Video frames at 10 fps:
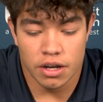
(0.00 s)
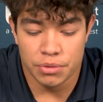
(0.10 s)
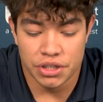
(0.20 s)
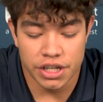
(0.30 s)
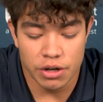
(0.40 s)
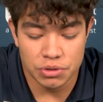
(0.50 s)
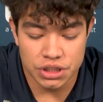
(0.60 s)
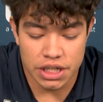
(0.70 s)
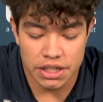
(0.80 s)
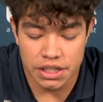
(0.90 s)
I mean, yeah, we
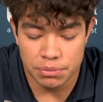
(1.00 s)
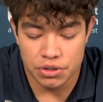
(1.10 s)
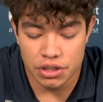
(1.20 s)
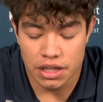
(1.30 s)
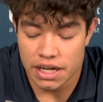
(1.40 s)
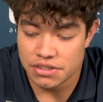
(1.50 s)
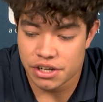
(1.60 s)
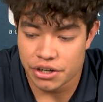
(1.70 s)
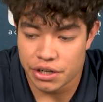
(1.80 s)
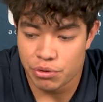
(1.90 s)
just got to keep good lane
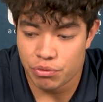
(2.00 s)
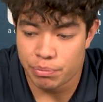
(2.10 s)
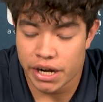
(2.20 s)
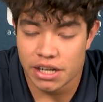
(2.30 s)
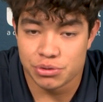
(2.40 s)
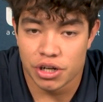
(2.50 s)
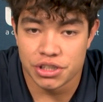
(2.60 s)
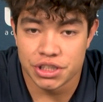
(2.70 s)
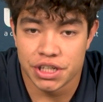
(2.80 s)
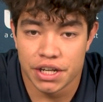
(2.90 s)
integrity when we're pass
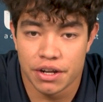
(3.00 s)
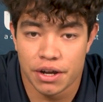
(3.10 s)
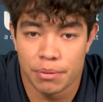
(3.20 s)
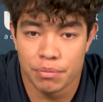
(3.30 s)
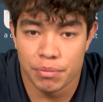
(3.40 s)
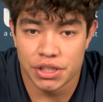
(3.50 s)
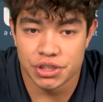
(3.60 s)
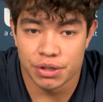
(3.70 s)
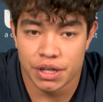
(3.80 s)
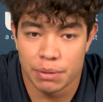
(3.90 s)
rushing and make
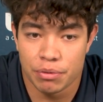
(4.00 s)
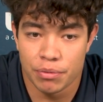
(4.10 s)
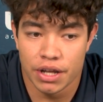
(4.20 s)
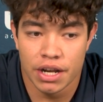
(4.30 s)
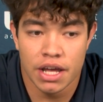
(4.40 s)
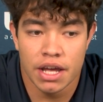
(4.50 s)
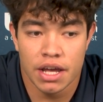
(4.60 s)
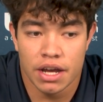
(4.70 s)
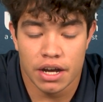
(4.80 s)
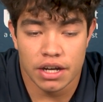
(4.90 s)
sure to keep them in
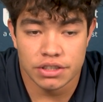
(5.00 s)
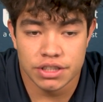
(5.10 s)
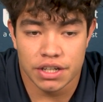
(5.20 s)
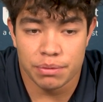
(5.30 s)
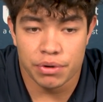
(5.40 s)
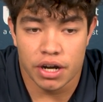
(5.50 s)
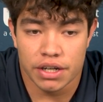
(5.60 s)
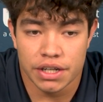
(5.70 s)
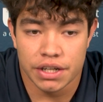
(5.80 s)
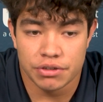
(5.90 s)
side the
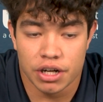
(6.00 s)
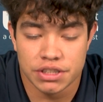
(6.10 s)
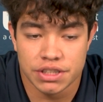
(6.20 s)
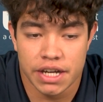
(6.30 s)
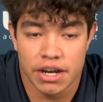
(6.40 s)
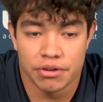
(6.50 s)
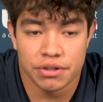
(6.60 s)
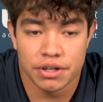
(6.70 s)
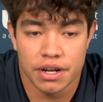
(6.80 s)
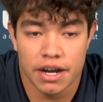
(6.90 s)
pocket and crush it down.
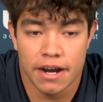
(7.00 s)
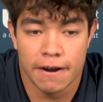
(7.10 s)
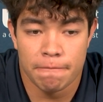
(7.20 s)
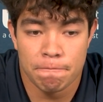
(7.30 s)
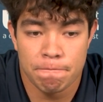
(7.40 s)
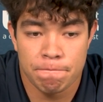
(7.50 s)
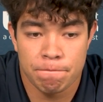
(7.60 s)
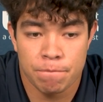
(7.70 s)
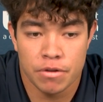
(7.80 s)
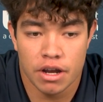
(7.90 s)
I
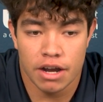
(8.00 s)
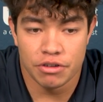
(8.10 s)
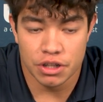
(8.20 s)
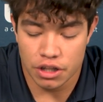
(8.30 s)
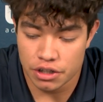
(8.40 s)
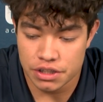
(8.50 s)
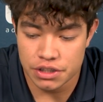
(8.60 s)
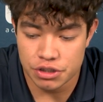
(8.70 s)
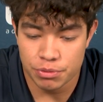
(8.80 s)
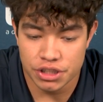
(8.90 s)
haven't looked
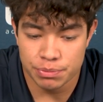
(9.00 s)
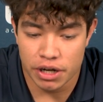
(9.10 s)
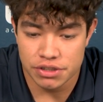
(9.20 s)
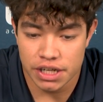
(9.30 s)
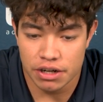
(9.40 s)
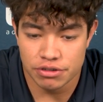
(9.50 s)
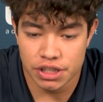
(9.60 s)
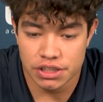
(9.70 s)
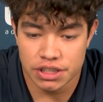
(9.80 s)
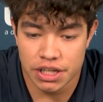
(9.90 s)
in too much about San
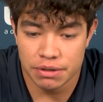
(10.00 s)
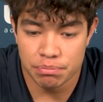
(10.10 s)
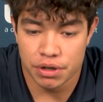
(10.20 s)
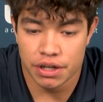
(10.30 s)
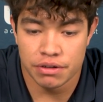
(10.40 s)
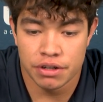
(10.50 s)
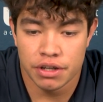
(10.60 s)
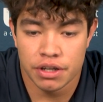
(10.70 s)
Jose State, but